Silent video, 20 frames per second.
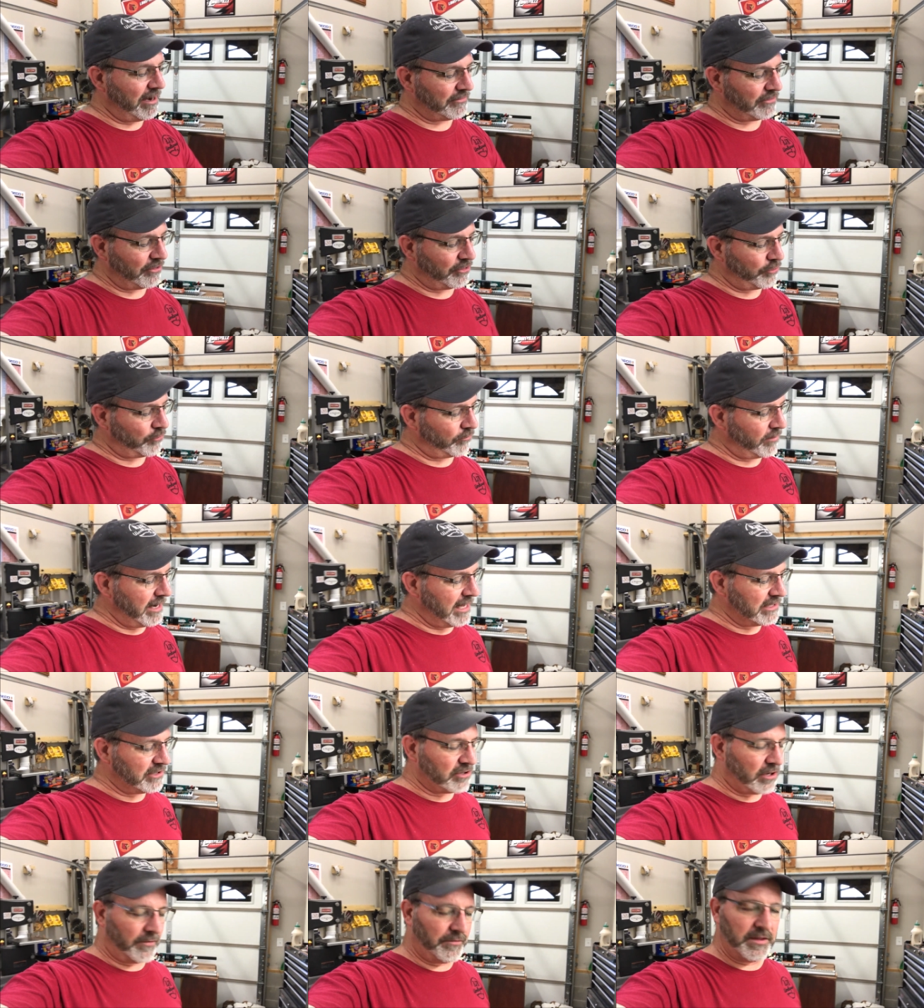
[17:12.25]
out the
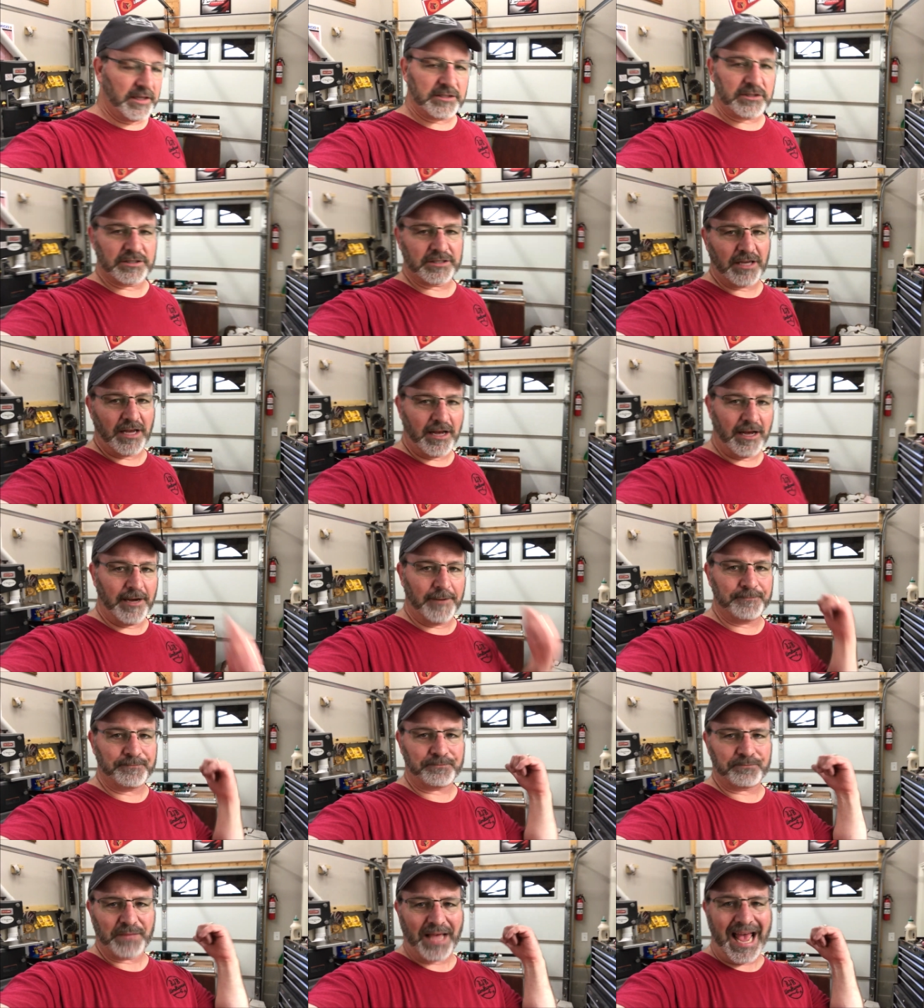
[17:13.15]
threads on this
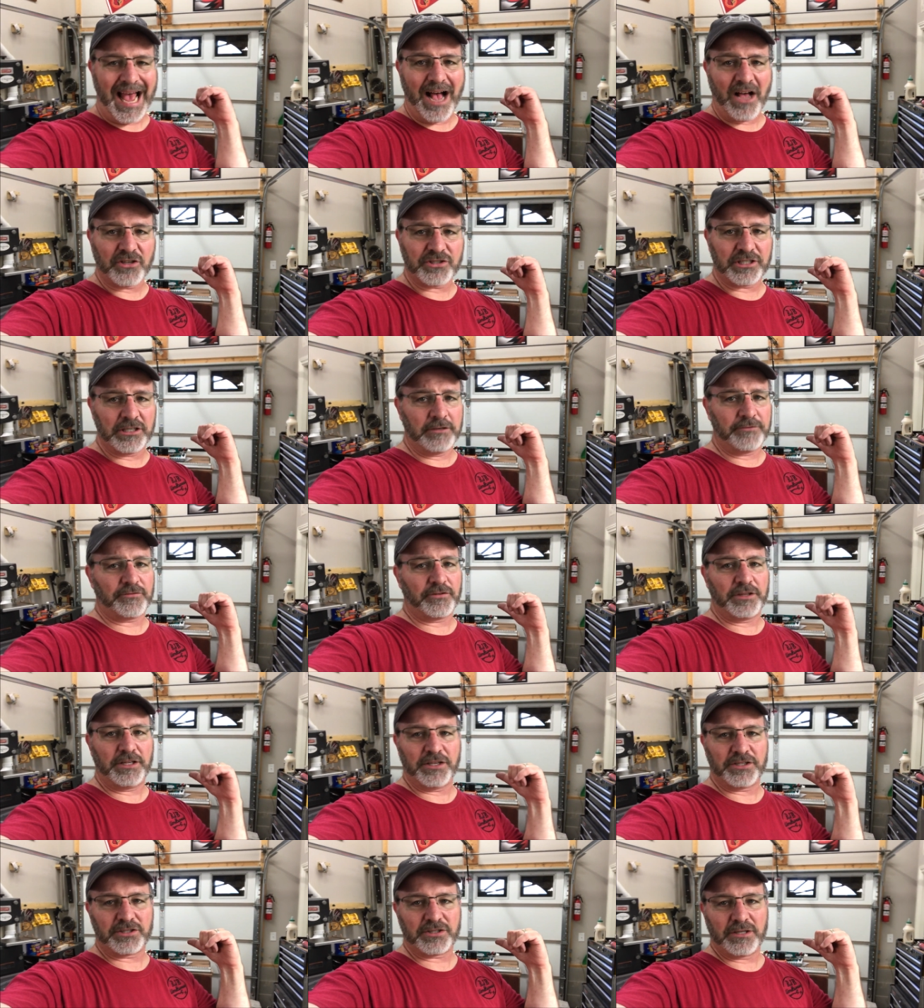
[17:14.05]
housing for
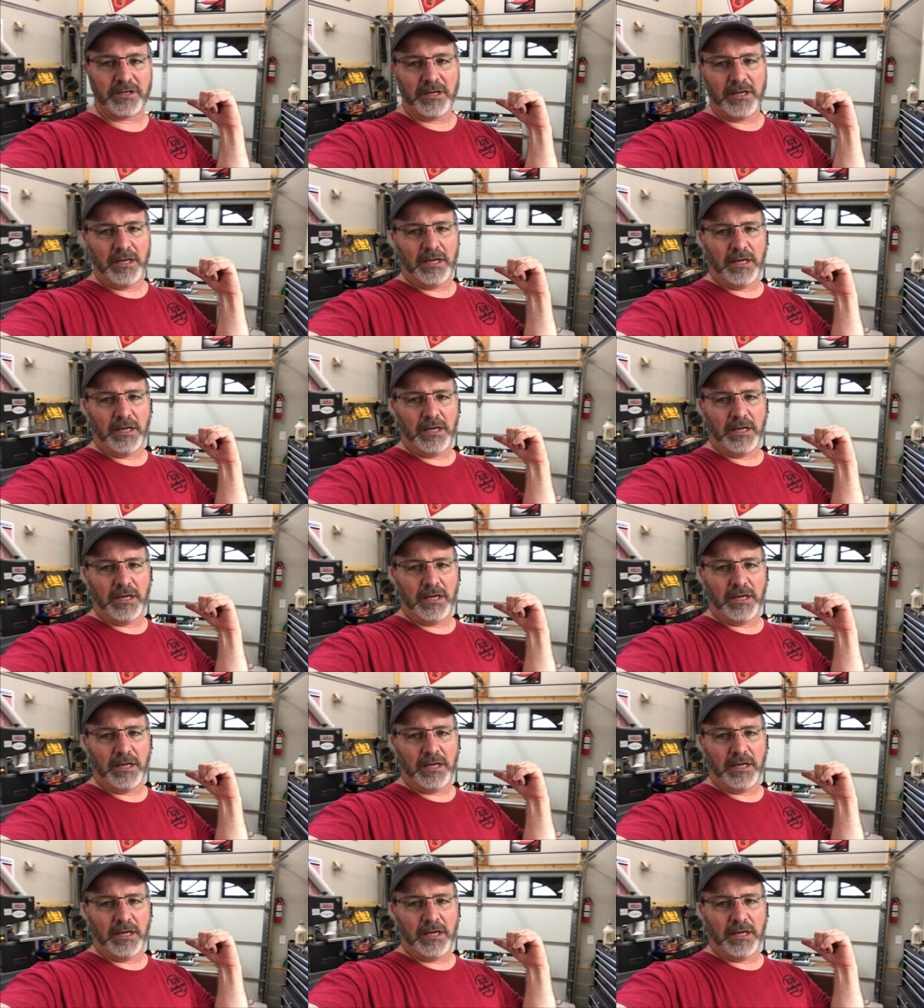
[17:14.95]
this